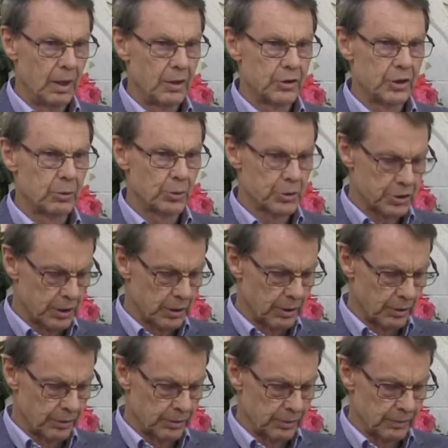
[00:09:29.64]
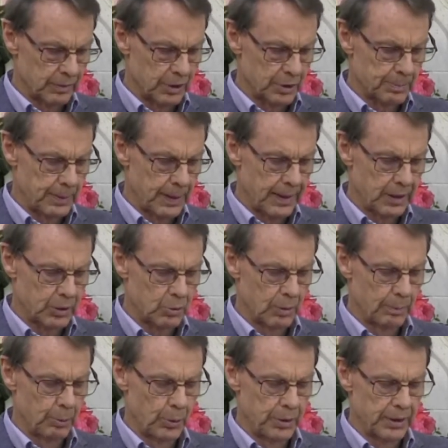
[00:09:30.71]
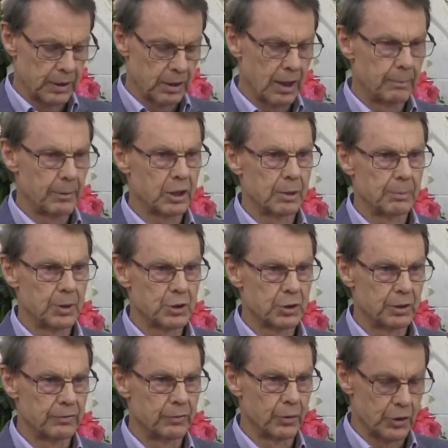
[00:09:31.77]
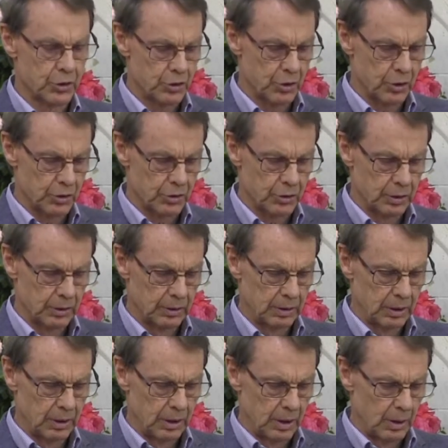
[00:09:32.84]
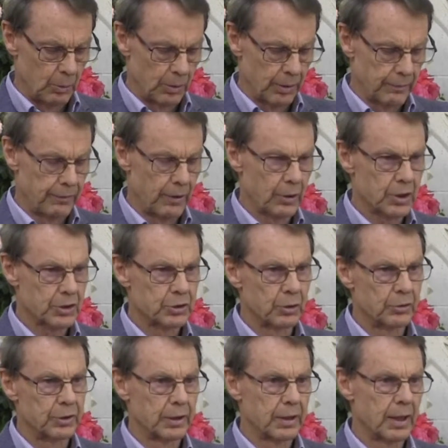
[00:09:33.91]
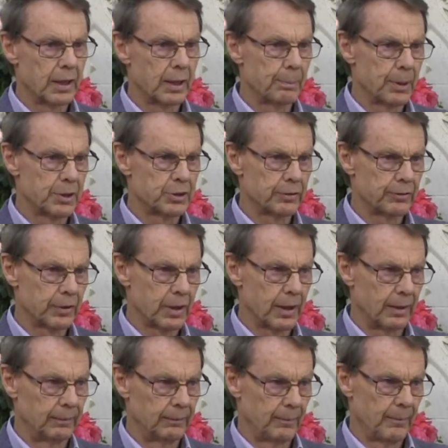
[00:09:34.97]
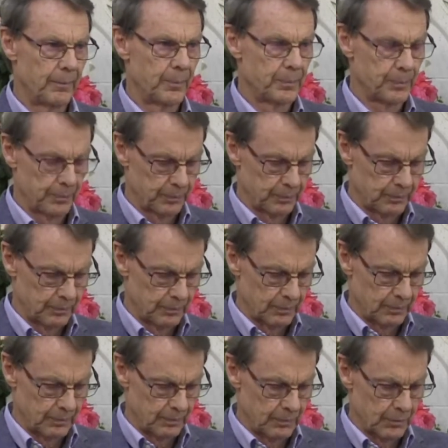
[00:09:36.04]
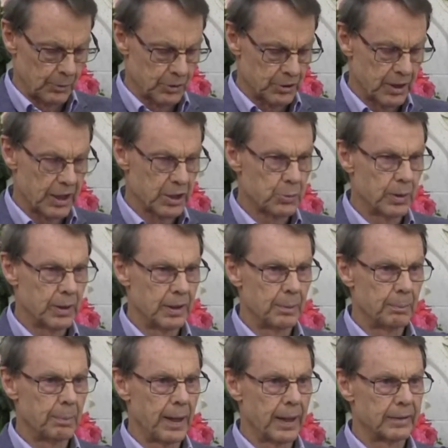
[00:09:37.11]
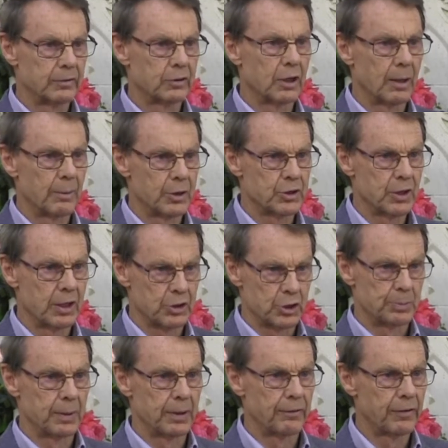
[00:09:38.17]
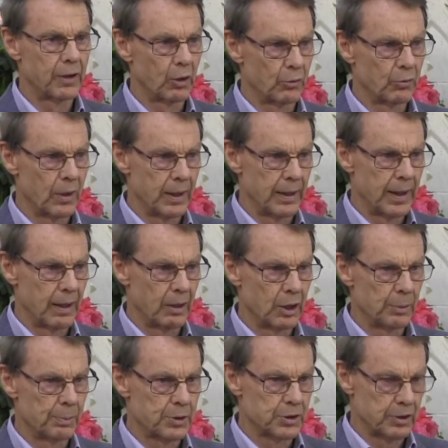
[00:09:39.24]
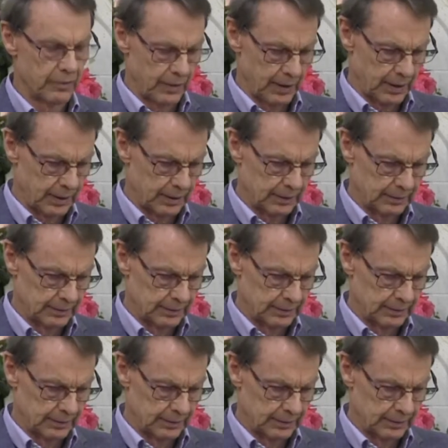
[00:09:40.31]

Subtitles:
General Synod is planning to appoint a climate commissioner for the church with a focus on Tikanga Pacifica, because that is where the impact of climate change is being felt right now in the Pacific.